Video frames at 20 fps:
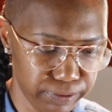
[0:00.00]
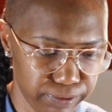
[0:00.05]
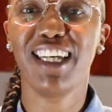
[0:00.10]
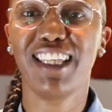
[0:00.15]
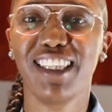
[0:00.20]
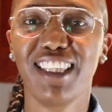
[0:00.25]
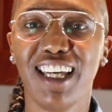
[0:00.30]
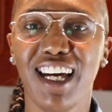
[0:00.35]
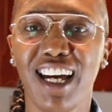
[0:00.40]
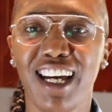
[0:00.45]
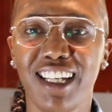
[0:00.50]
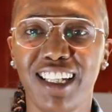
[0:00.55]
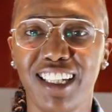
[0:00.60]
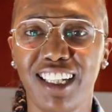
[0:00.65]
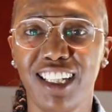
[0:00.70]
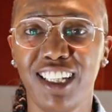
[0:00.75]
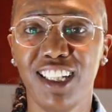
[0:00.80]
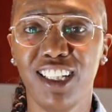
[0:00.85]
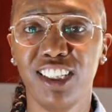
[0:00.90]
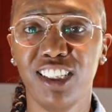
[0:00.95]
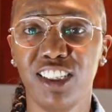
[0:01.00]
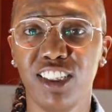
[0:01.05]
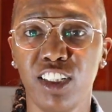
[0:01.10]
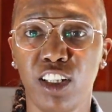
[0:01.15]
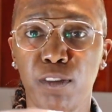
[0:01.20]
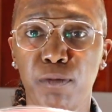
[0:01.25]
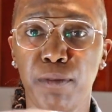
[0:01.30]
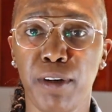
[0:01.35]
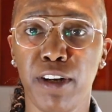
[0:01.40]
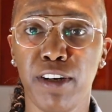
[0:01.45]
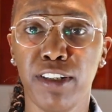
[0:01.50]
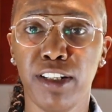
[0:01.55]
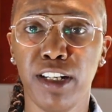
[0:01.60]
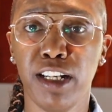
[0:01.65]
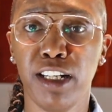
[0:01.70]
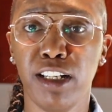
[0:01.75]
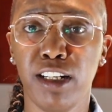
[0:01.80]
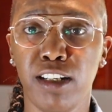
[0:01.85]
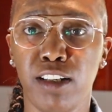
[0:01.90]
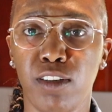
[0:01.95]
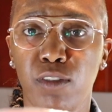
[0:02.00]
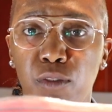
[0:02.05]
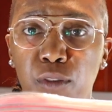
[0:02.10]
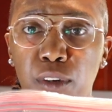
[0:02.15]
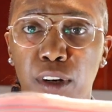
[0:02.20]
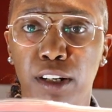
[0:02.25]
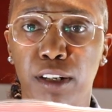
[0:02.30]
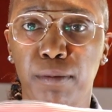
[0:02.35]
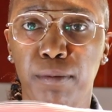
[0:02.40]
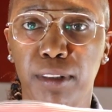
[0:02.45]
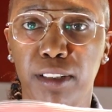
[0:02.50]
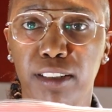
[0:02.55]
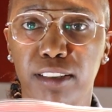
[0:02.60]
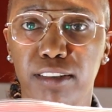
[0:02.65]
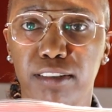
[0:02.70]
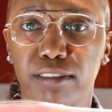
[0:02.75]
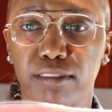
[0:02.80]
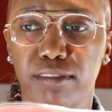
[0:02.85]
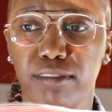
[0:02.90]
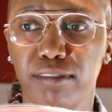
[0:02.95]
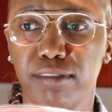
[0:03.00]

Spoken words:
And that is your marinated watermelon.